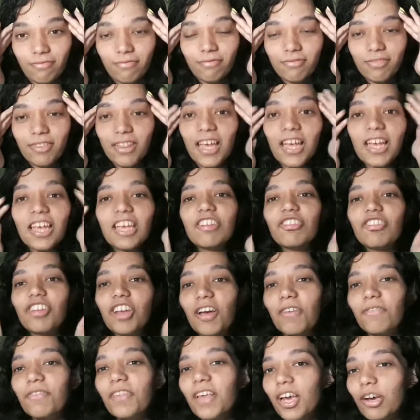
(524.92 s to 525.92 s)
they each
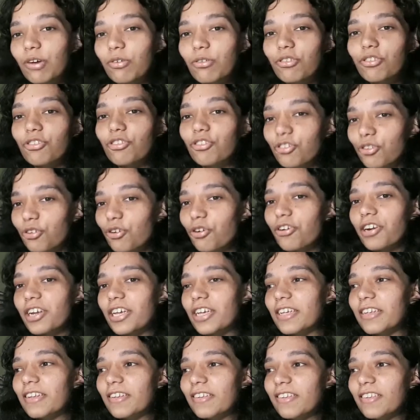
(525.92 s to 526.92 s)
have their own
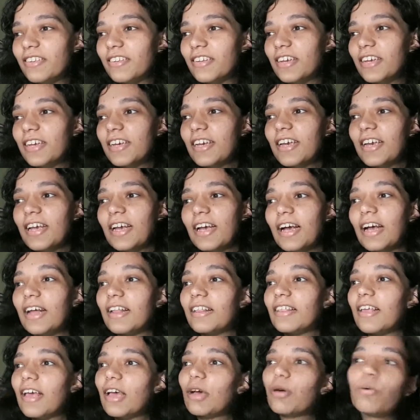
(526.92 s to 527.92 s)
stories,
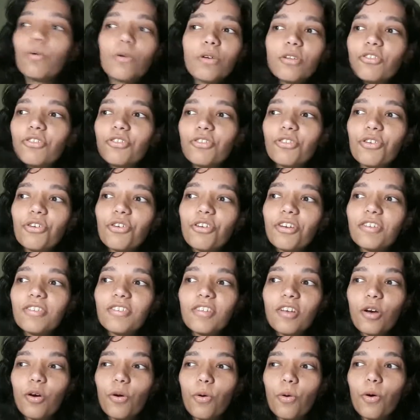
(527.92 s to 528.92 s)
and their own
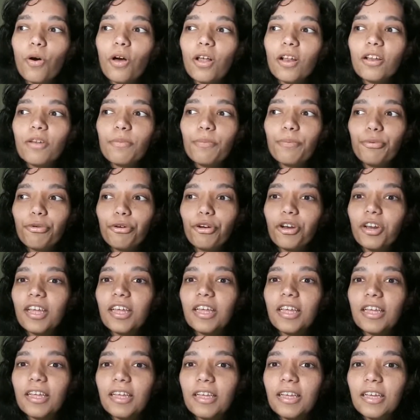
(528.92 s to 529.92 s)
stories are all
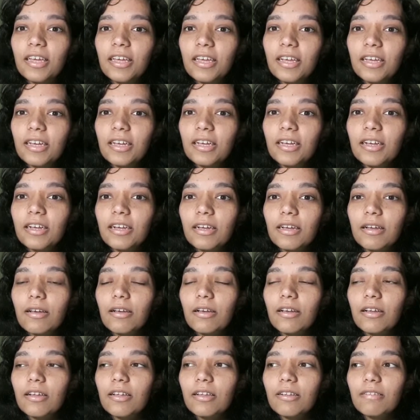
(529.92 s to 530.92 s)
pretty
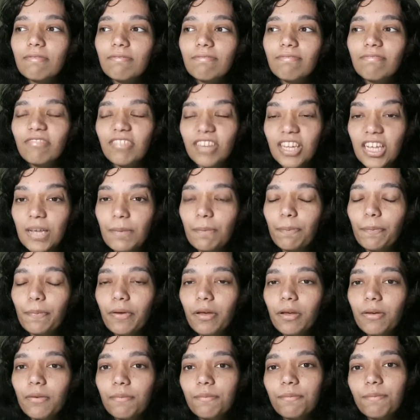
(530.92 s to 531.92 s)
deep,
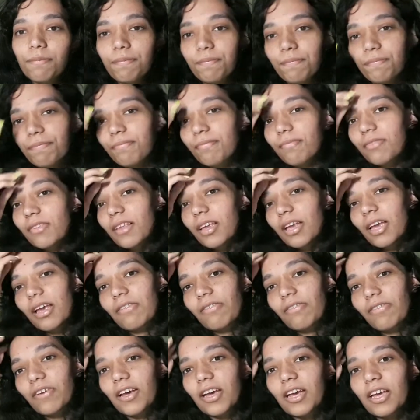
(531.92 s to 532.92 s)

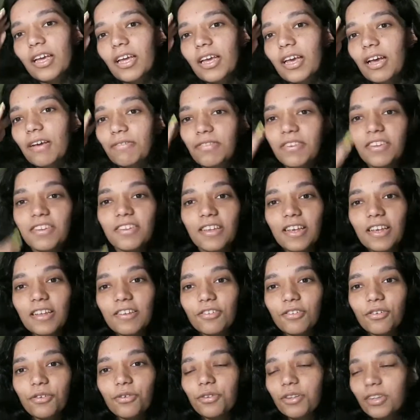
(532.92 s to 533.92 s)
if I have to say
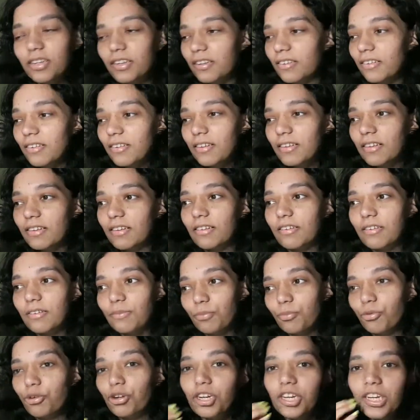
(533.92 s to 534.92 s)
so. It's
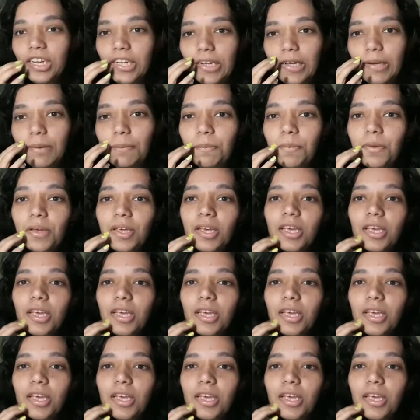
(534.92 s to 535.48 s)
pretty deep.